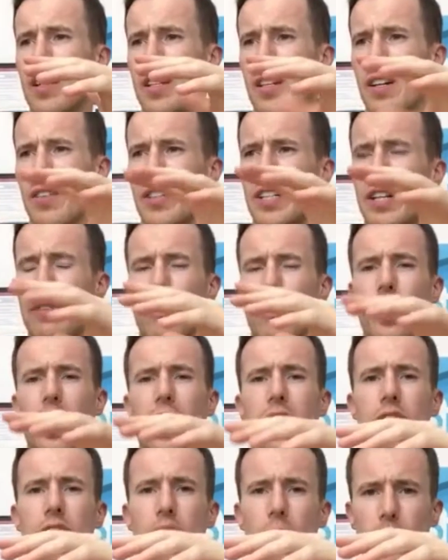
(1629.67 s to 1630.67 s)
you have a different
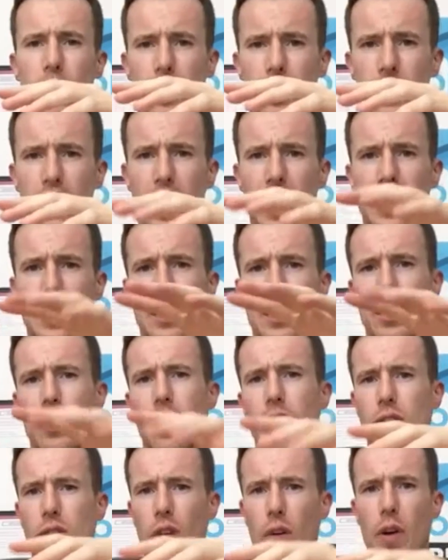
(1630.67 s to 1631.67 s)
relationship with your dad than you
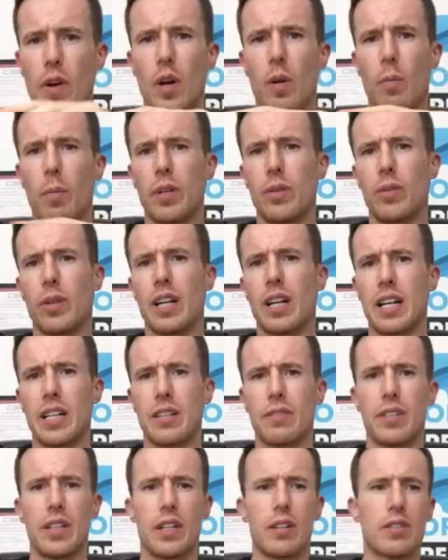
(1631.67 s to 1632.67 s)
had growing up when you were
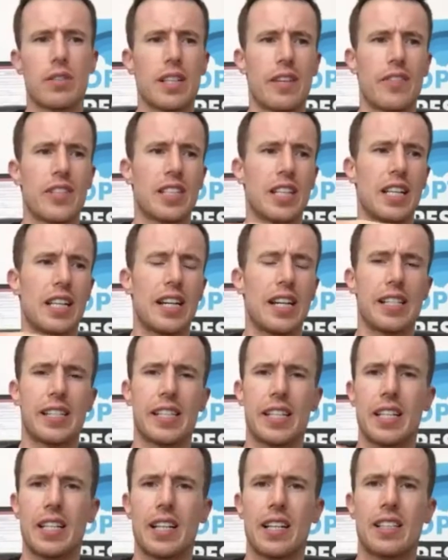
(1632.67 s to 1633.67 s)
kind of, you know, 17,
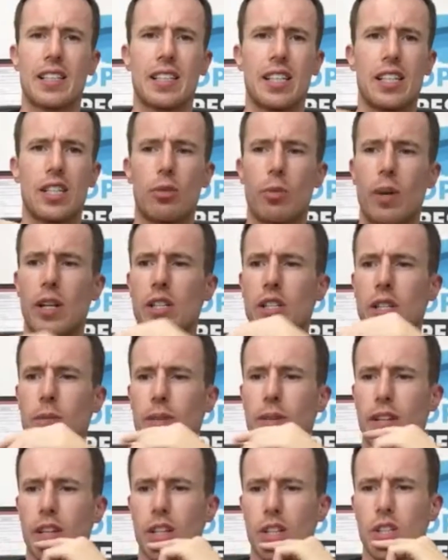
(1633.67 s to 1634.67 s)
18, 19, 20,
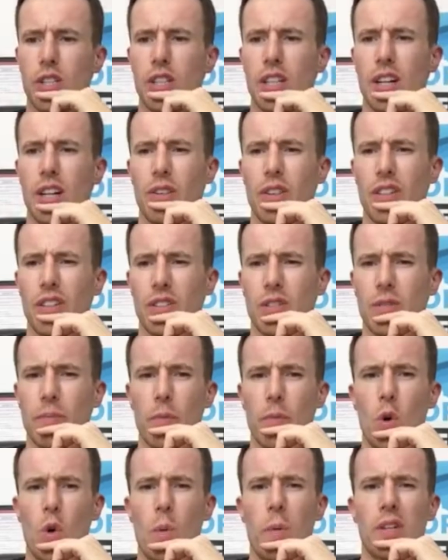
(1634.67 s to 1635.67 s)
because, you know, there's
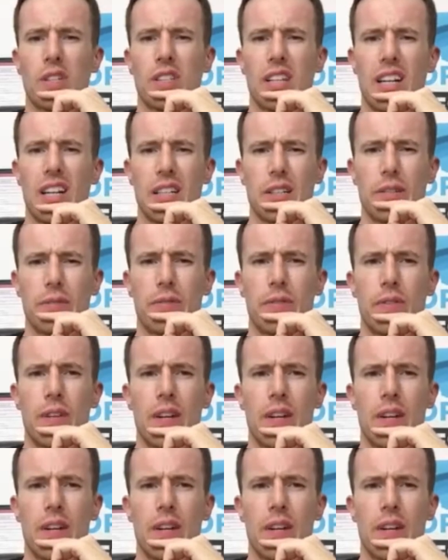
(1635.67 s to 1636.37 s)
almost kind of,